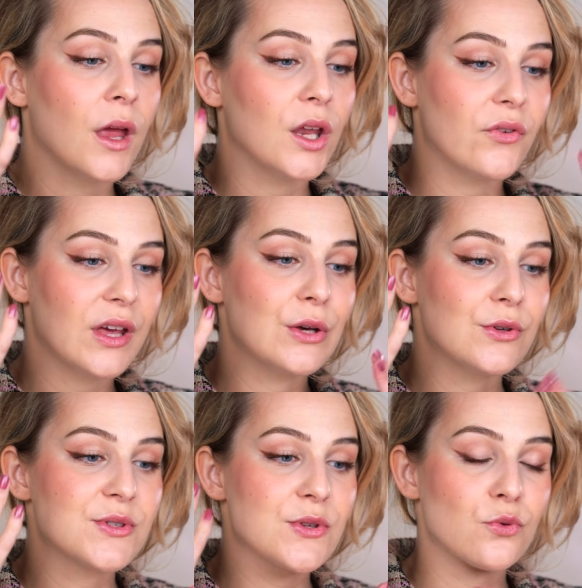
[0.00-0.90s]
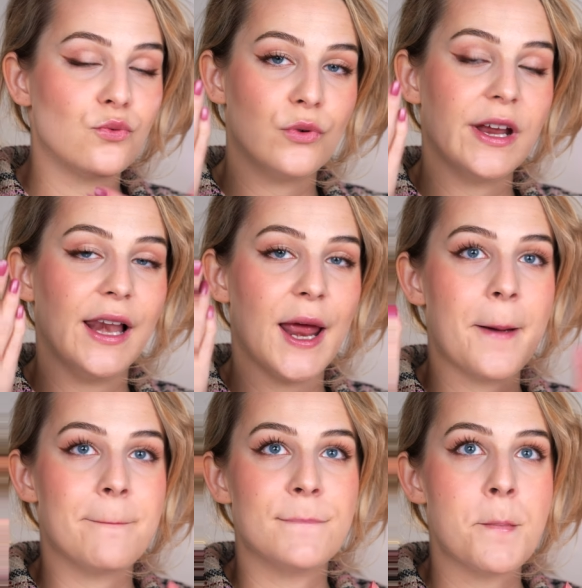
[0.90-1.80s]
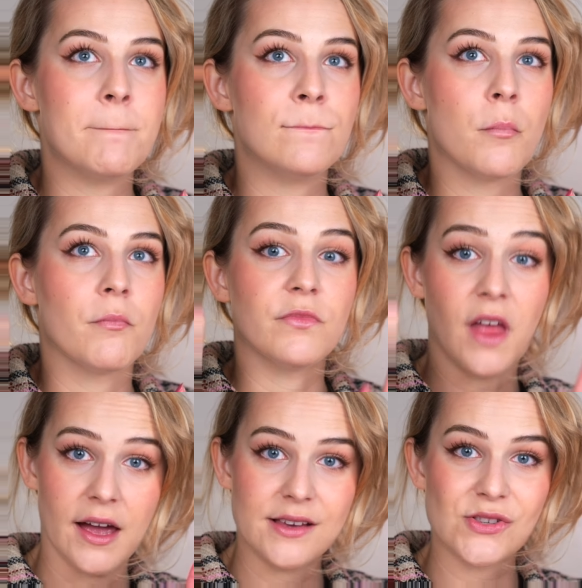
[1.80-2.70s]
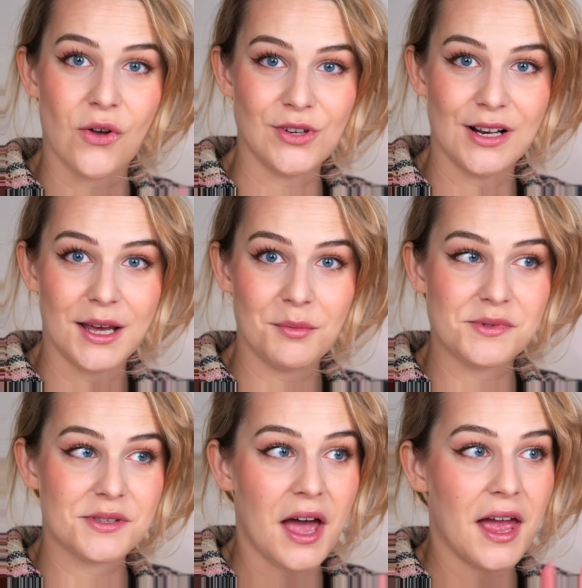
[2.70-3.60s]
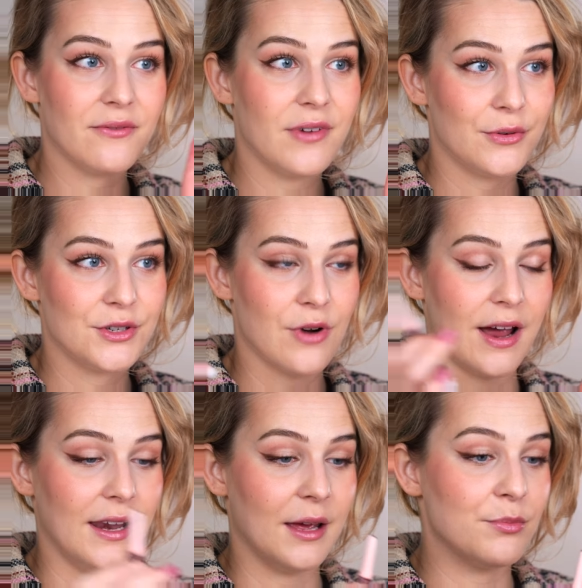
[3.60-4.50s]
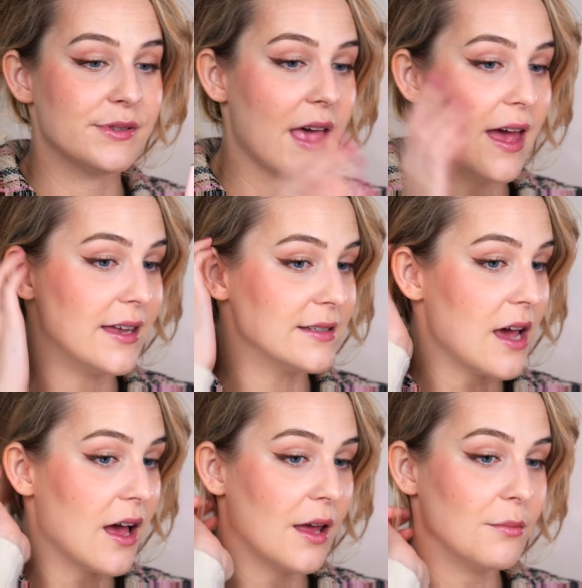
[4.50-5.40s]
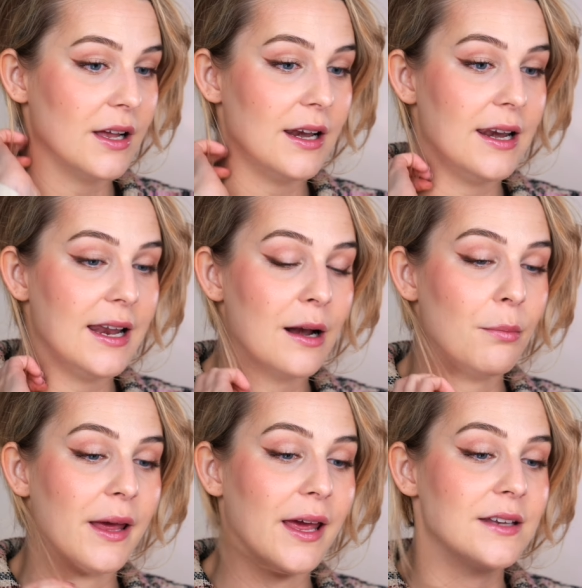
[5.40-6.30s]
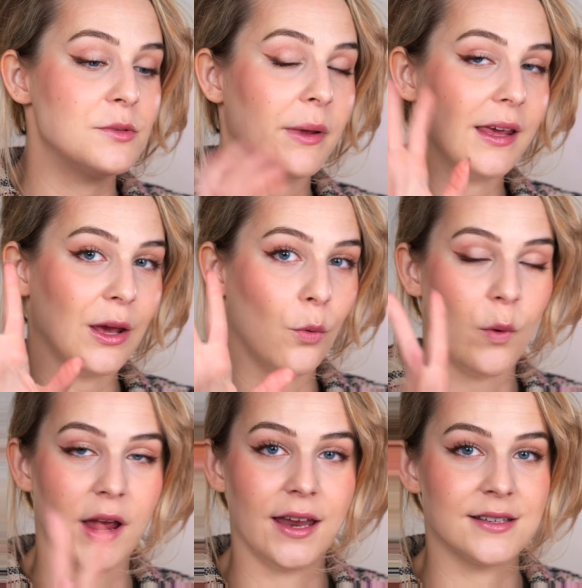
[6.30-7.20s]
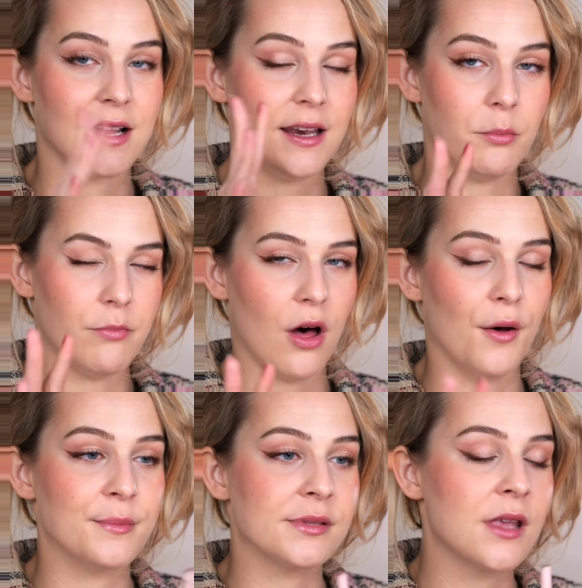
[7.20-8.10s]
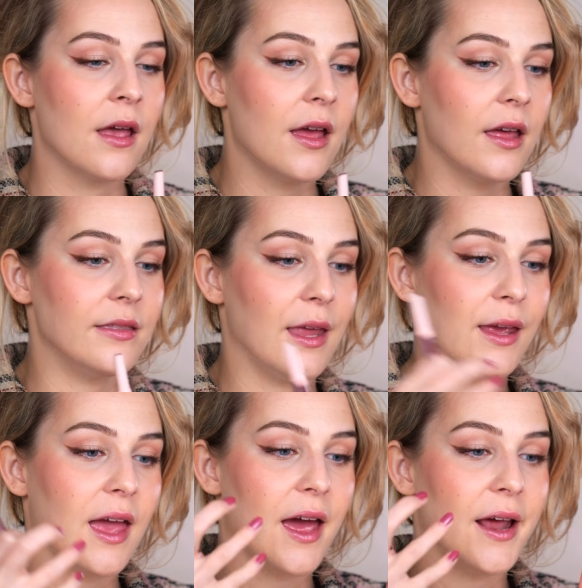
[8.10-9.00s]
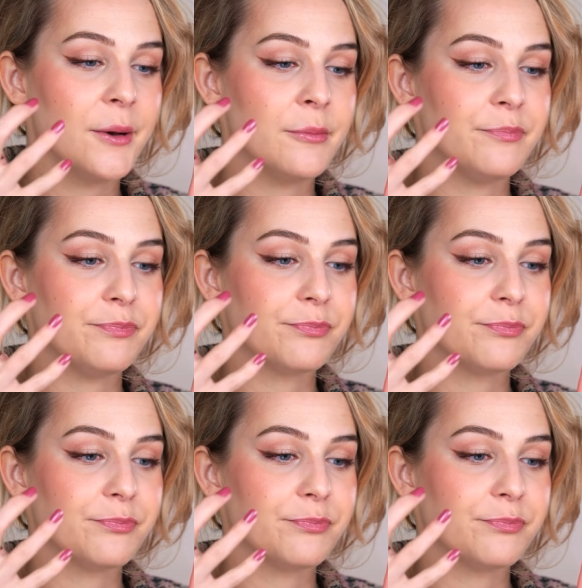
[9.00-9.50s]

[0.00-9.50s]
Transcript: It feels really nice on the lips. I have very dry lips and I'm a little bit picky with lip balms. They can